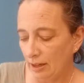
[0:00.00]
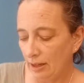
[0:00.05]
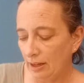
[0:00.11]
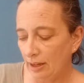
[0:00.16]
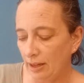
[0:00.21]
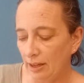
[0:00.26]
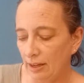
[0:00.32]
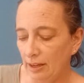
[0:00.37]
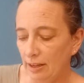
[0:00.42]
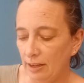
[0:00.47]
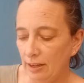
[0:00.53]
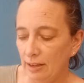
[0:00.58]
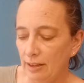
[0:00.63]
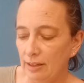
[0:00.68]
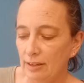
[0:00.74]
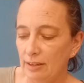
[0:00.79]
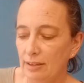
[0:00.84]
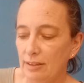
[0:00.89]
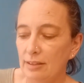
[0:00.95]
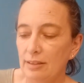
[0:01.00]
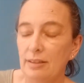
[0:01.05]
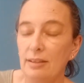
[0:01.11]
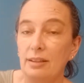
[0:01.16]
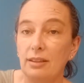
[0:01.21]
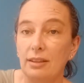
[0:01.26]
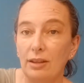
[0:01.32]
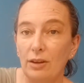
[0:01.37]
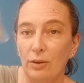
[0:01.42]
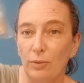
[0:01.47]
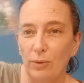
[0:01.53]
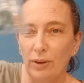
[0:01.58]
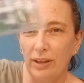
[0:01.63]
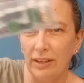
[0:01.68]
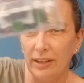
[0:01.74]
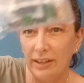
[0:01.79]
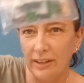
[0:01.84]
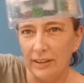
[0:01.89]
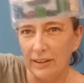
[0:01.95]
and the
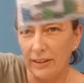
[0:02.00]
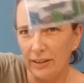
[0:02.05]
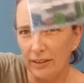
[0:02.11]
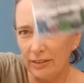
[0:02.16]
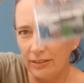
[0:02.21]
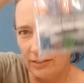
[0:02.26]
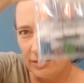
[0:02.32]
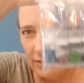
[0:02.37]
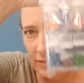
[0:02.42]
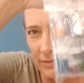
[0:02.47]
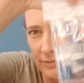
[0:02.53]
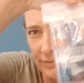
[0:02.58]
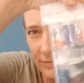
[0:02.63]
Hawaiian Garden